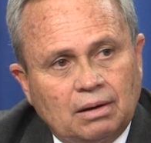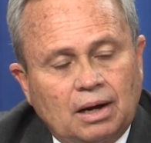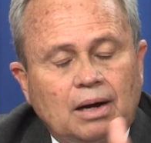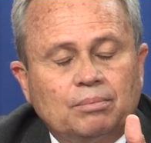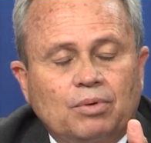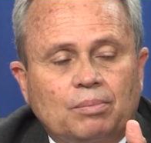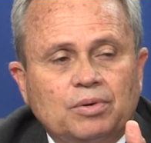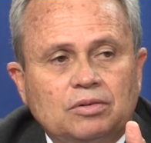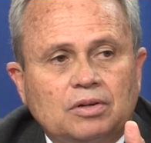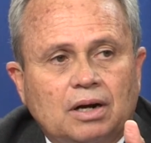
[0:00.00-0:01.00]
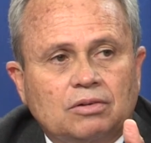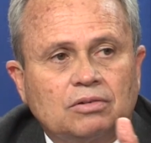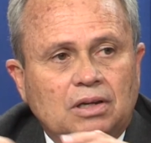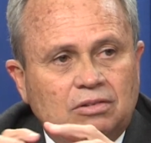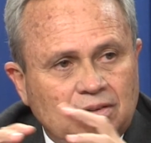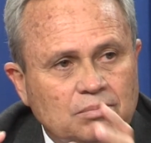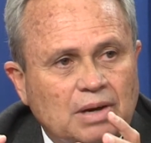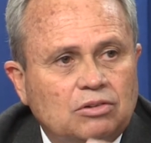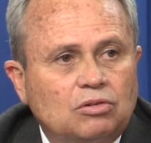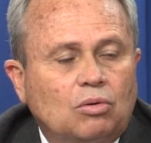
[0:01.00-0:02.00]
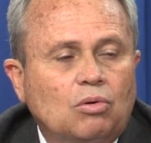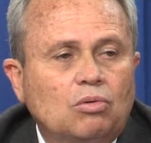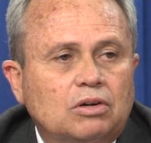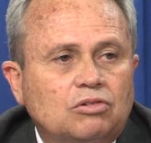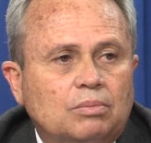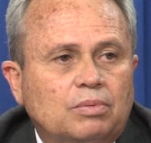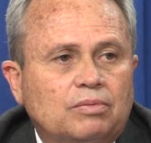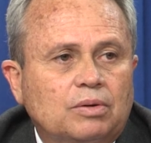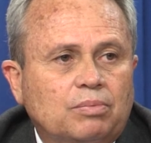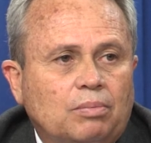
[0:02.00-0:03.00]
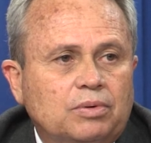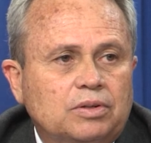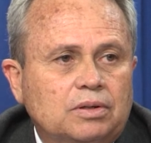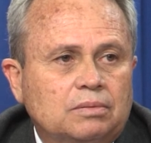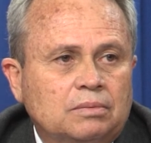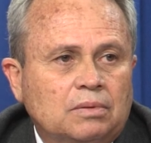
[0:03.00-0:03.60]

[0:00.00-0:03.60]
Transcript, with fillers: um, property tax, it cements your ownership of the property.